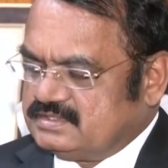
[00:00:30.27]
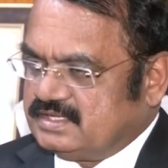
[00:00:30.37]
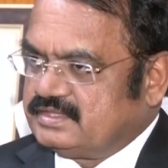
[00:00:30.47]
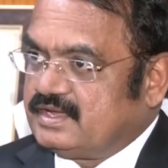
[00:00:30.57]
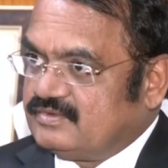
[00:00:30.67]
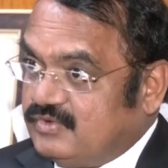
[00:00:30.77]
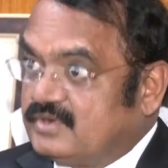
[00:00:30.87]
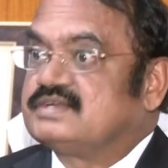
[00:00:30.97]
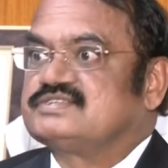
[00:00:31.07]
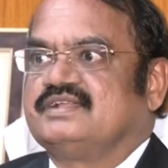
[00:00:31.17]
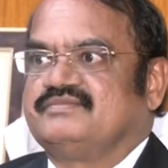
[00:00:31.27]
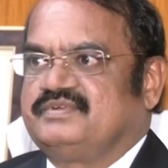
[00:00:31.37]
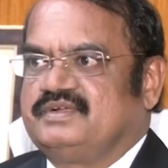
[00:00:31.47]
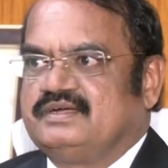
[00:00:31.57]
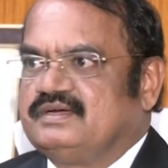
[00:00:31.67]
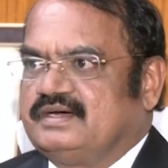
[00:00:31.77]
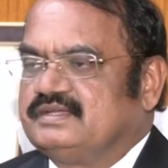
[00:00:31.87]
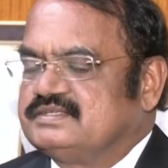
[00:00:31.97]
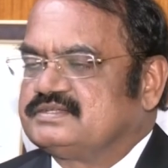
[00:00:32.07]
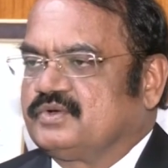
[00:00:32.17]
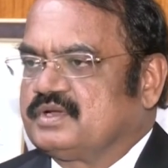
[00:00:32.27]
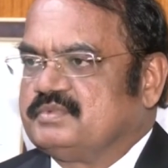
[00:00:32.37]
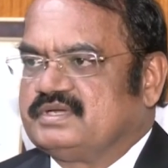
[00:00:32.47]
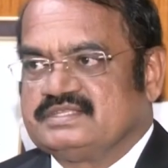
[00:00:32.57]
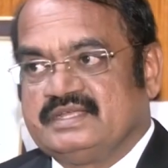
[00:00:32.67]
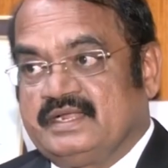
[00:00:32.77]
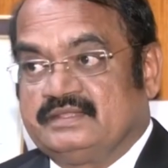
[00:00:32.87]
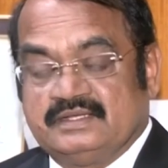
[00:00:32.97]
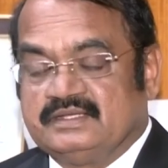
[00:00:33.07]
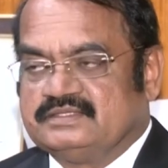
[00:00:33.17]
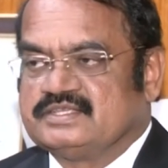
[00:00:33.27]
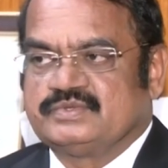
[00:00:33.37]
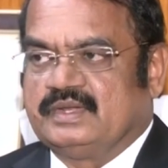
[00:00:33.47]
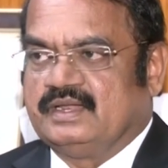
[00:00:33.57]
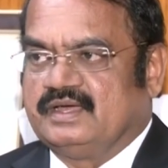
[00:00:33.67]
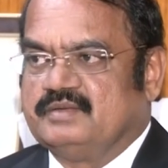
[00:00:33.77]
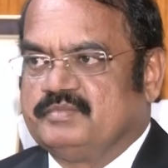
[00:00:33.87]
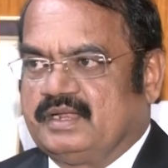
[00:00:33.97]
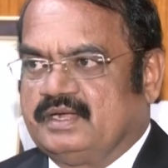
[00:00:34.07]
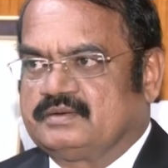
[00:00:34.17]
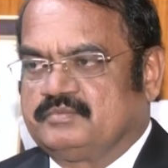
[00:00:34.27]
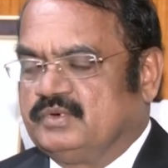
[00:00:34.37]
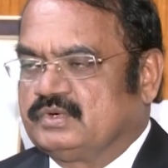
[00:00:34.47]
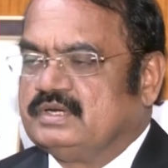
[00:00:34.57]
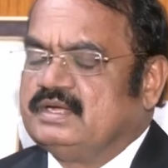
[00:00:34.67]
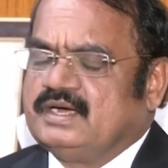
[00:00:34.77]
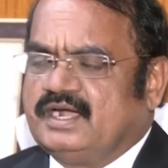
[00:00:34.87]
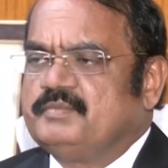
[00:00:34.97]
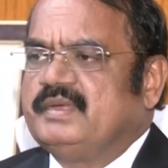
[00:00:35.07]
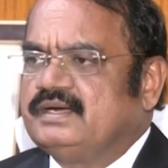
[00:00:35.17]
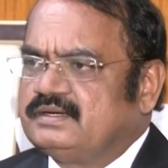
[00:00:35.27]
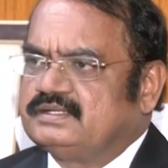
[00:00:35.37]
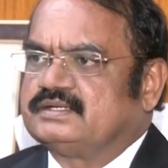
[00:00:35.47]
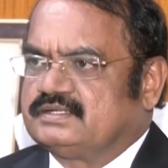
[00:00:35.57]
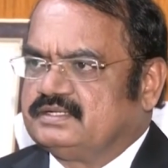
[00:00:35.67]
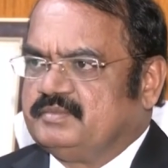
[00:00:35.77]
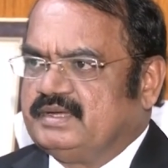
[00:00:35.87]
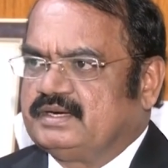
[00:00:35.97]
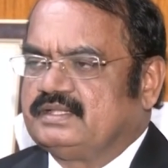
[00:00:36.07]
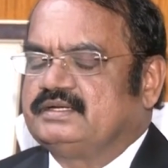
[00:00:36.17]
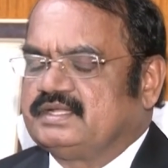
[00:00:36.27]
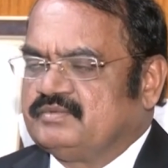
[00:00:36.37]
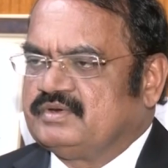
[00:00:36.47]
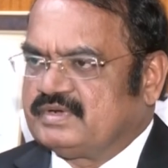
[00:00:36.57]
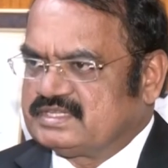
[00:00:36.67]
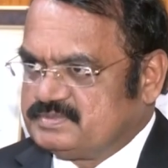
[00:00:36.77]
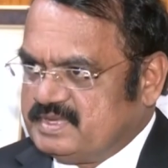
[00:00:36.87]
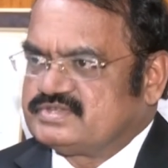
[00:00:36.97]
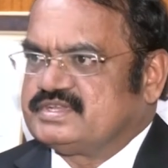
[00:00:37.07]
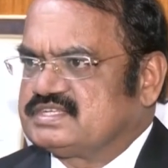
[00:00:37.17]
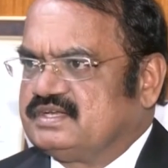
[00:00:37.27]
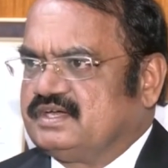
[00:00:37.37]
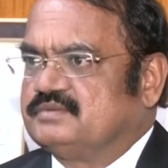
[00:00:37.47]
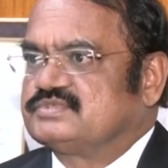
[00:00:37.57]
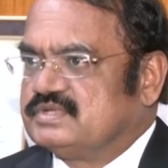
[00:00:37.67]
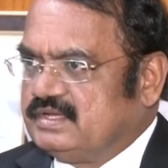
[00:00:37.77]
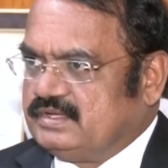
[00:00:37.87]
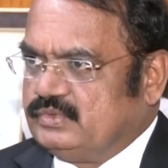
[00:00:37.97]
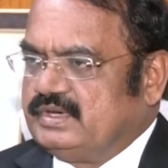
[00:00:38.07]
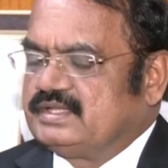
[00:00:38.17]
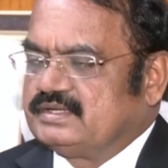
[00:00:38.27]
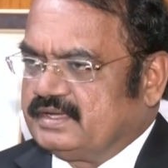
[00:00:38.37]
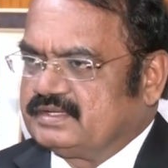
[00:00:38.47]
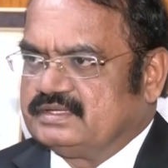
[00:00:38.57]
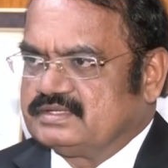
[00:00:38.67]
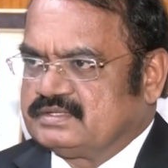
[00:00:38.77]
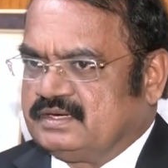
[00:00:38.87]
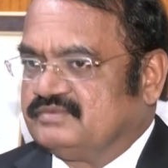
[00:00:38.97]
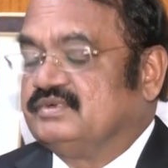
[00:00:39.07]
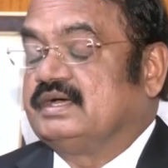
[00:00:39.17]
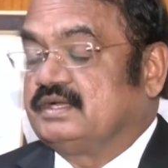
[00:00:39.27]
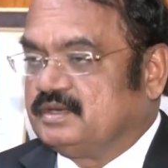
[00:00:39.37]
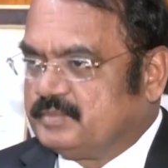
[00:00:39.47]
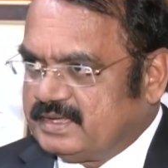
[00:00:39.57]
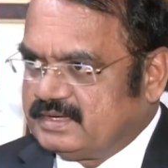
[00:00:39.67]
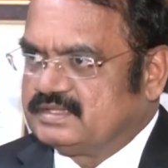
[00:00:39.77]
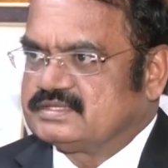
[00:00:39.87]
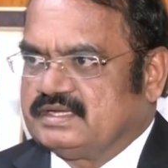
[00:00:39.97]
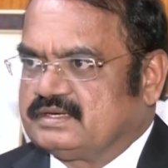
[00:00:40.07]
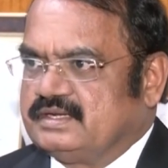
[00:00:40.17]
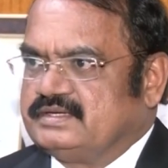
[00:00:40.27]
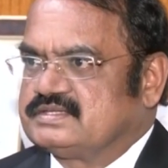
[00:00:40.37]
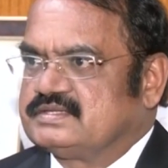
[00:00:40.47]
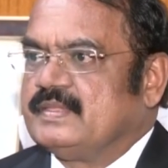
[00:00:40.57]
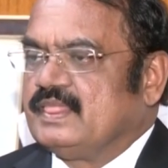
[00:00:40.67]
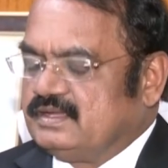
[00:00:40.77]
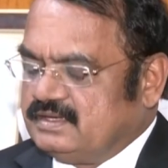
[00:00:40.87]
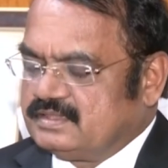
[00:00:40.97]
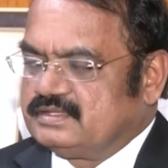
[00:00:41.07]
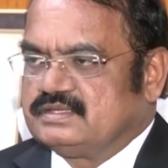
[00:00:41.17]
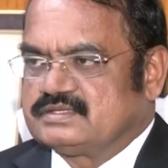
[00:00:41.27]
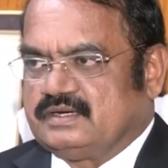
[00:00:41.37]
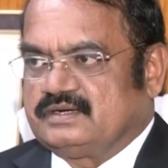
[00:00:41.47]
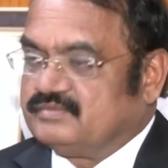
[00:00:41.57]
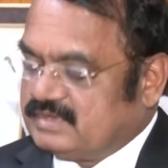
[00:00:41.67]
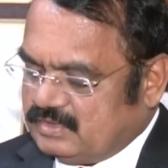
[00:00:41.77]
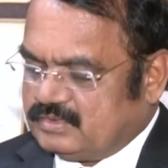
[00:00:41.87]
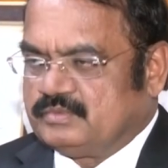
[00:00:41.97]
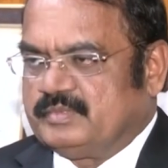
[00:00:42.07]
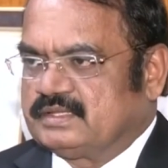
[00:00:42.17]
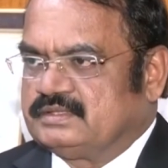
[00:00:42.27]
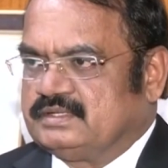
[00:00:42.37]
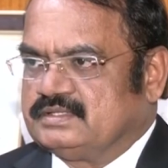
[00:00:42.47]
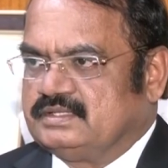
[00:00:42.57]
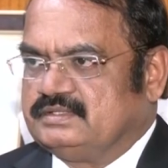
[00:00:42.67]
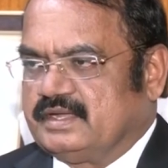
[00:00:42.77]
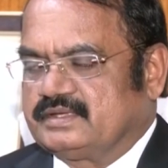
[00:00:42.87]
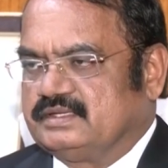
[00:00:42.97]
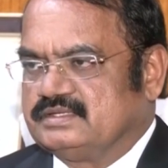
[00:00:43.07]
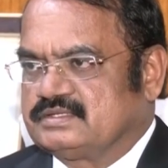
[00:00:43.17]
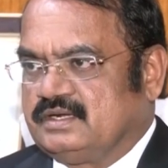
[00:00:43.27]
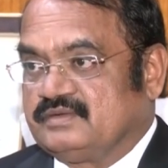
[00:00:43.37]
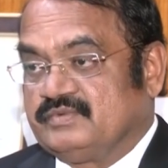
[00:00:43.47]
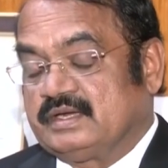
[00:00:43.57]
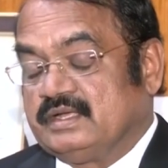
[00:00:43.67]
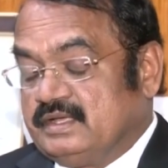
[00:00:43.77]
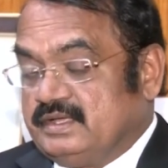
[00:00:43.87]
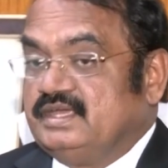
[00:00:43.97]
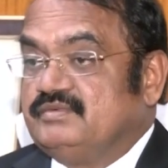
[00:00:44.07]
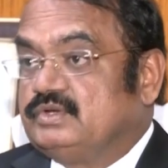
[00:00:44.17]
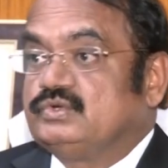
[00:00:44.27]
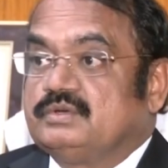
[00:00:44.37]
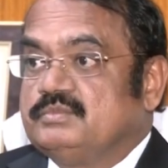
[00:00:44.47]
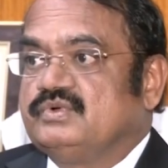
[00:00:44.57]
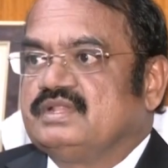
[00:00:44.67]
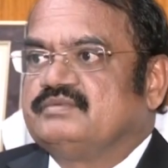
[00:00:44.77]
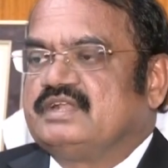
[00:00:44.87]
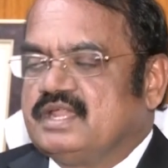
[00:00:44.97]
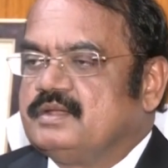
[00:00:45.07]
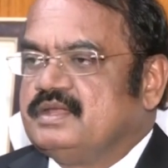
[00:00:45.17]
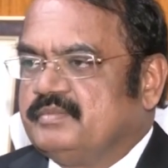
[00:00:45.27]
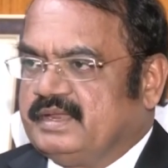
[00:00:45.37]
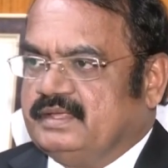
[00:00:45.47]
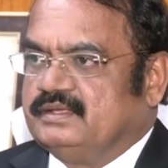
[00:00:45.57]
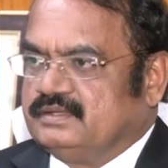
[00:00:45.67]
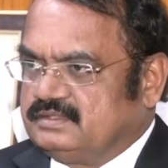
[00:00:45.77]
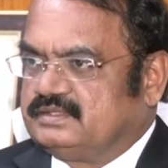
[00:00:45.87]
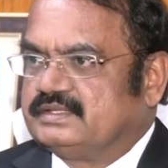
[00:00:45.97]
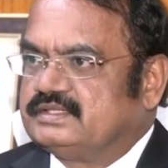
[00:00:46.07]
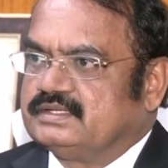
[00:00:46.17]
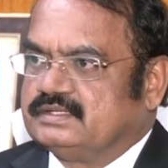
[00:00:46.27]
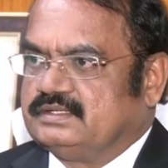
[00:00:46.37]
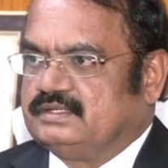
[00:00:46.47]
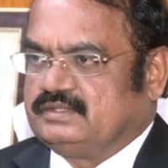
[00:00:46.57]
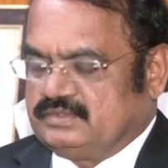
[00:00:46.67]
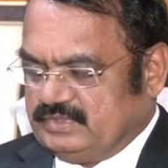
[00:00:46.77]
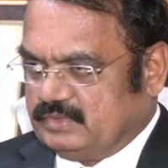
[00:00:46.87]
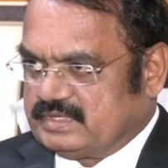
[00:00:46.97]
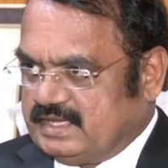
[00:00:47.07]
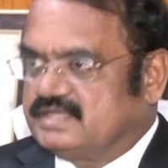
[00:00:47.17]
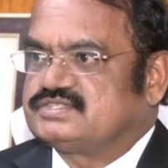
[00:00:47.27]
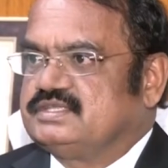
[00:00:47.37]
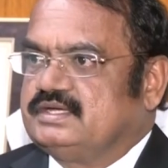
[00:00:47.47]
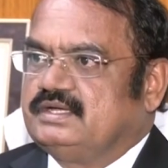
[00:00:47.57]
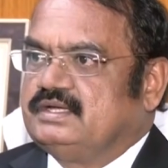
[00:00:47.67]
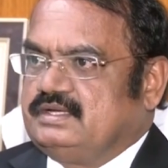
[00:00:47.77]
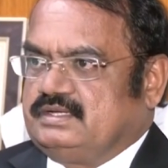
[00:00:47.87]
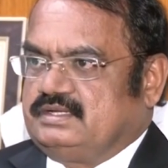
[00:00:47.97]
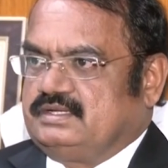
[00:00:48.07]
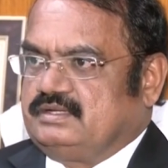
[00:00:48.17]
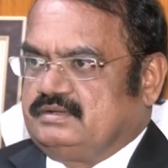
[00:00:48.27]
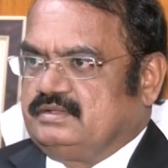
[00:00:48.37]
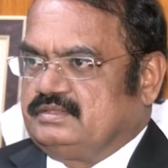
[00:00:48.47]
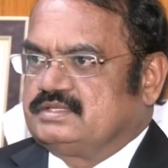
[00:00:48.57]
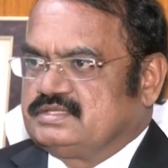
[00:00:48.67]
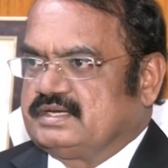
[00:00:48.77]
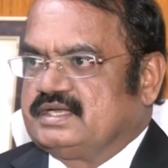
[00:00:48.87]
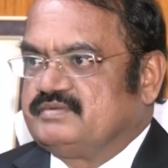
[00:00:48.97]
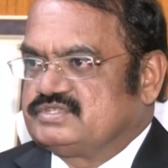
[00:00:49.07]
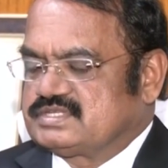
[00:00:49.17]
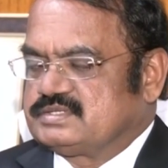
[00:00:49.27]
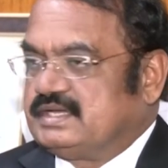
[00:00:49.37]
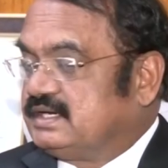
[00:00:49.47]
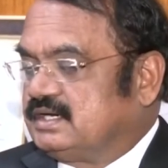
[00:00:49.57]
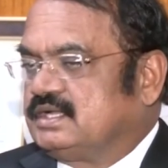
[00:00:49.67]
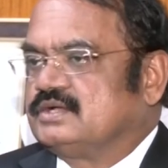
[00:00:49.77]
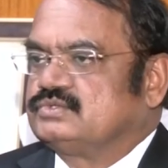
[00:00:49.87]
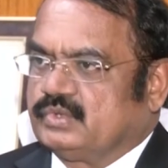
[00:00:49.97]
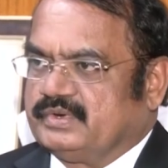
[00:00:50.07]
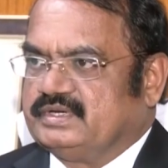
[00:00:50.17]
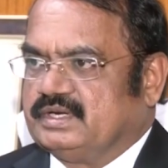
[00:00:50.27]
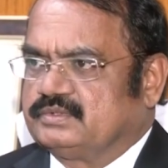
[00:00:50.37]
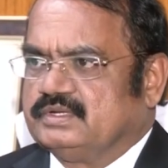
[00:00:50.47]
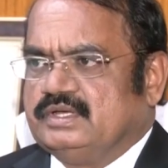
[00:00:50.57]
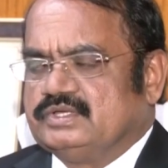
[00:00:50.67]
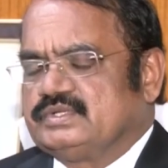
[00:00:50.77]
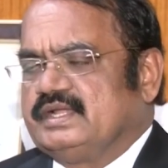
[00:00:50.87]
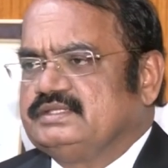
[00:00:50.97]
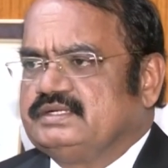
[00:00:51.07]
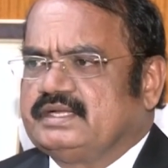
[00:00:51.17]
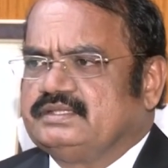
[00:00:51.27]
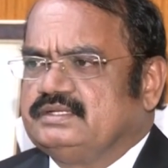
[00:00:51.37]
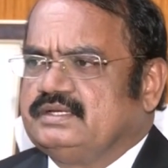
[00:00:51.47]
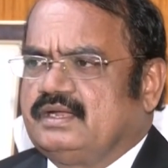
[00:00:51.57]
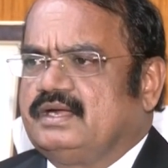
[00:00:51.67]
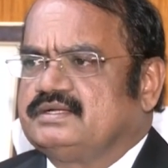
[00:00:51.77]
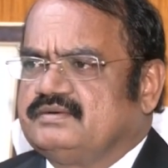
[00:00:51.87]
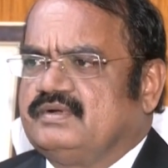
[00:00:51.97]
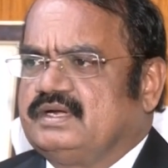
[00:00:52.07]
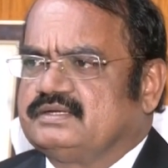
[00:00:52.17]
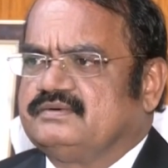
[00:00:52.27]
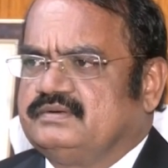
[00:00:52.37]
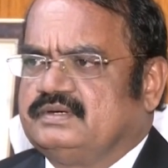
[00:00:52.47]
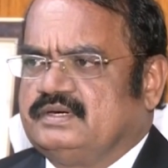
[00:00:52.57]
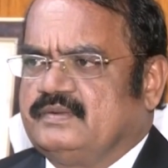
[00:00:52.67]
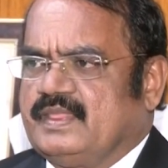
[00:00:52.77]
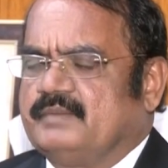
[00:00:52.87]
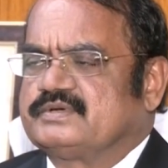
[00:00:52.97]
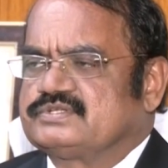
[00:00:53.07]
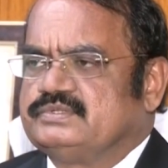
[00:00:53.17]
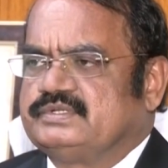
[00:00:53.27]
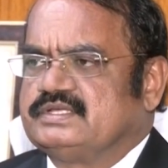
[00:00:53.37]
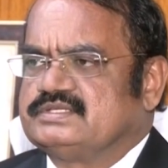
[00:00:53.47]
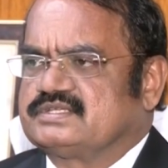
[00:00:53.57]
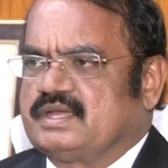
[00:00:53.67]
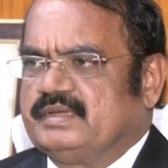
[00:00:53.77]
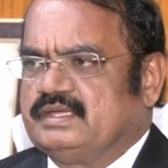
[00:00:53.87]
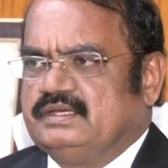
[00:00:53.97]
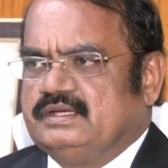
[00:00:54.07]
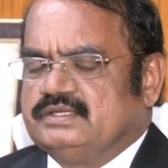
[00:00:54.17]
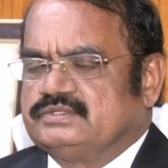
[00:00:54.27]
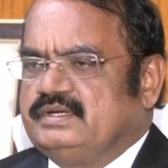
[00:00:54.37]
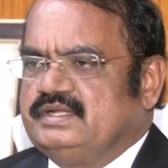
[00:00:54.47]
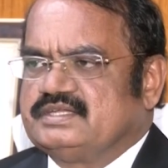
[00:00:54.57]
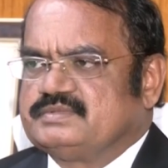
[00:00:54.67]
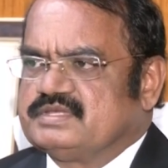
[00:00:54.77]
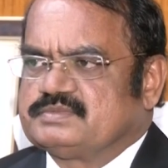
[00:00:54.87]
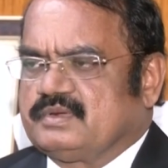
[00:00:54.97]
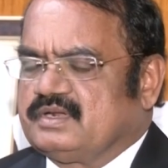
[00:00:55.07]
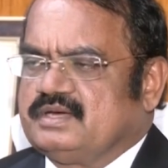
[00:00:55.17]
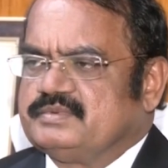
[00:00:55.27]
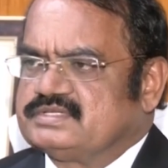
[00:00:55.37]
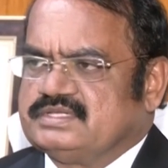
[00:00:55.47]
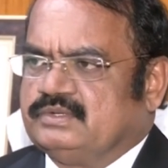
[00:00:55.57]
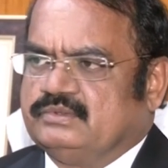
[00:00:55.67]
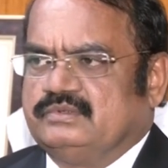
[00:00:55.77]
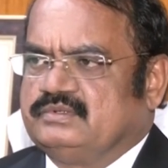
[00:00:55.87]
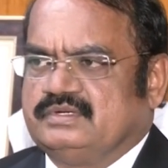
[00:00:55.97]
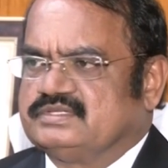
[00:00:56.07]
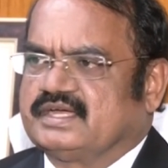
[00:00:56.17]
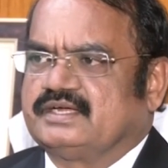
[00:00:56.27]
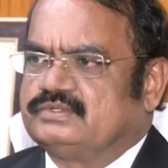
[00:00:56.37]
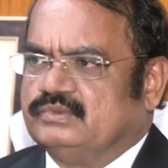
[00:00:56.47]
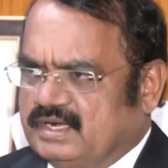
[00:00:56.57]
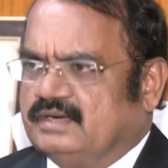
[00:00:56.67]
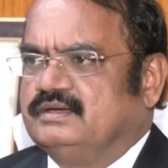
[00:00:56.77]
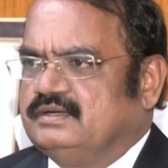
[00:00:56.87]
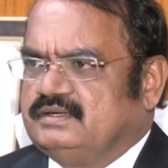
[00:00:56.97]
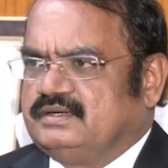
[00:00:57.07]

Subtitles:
Chandrayaan 4 itself, this requirement is there. I think this will help a lot more. And beyond that, even for the space station comes, you need the docking is called for. Repairing the satellites, anything is called for. You have to make the docking is called for. Even to remove the debris, I think we have to catch the satellite which is dead and we have to throw it out. So like that, I think a lot of opportunities is coming. So Indian space program is now second to none.